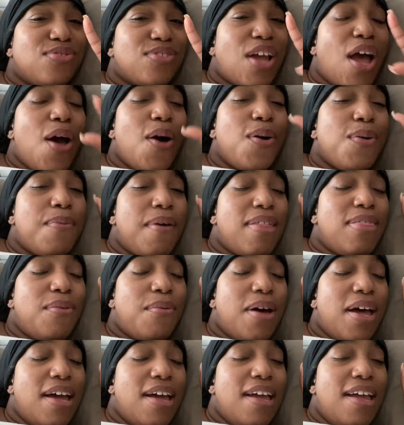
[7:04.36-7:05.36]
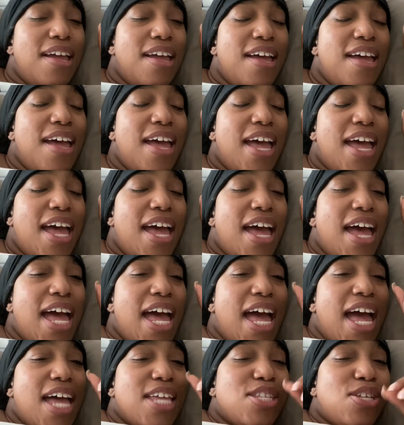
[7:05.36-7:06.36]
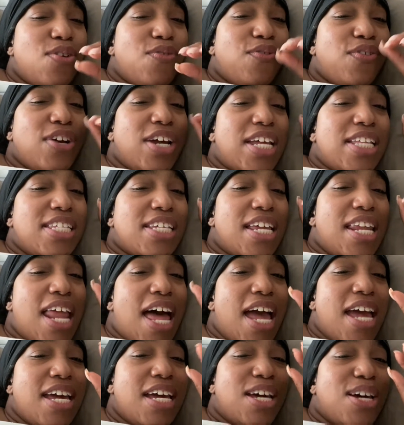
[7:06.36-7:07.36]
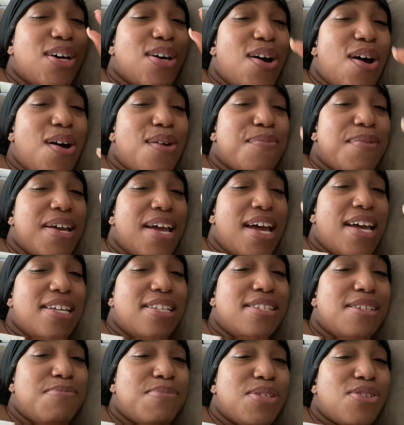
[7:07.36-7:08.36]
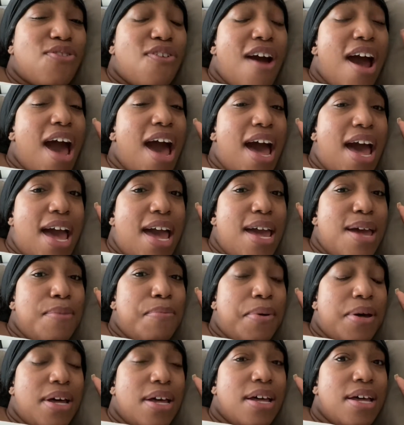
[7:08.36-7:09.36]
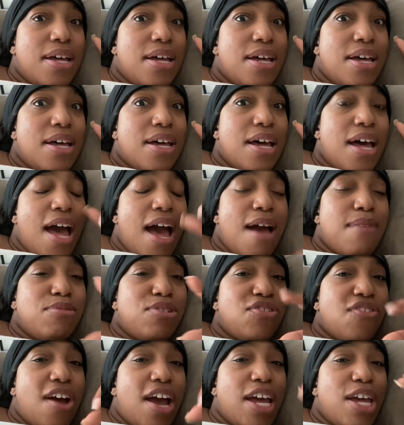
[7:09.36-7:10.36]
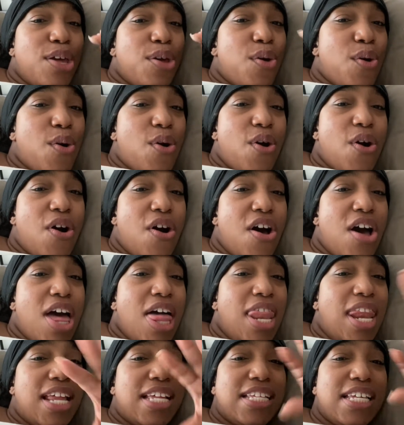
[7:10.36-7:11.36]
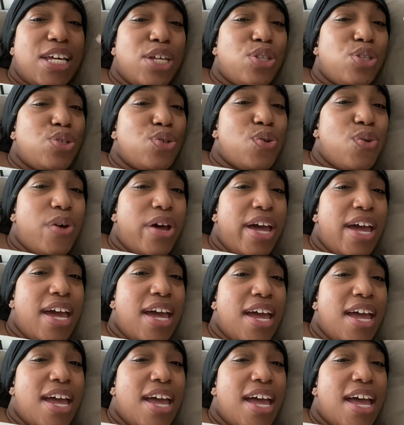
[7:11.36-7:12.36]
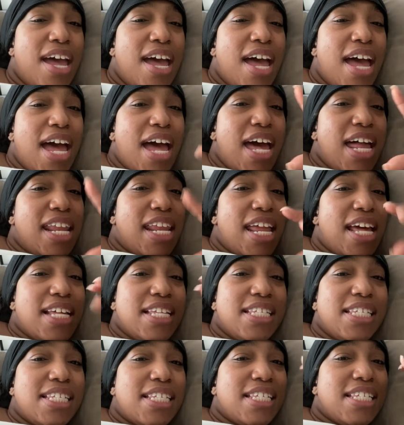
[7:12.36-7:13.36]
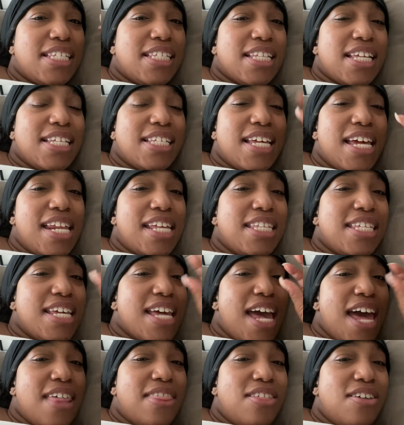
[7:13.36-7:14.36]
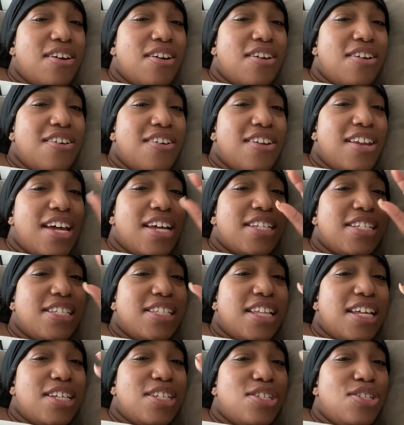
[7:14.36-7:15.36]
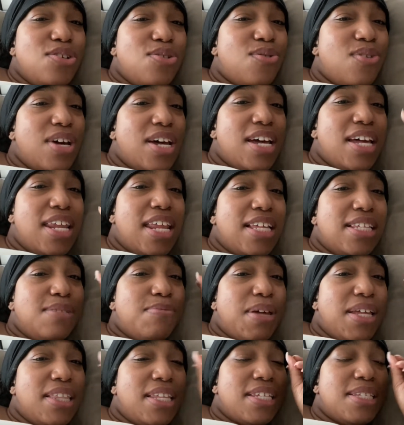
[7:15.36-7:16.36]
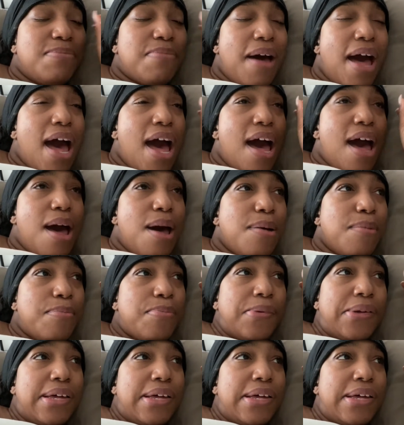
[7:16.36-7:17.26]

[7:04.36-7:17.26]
Oh, by the way. Don't forget to like, comment, and subscribe. I'm trying, y'all. Let's get to it. Let's let's get it together. Let's let's do it. Let's make this pop.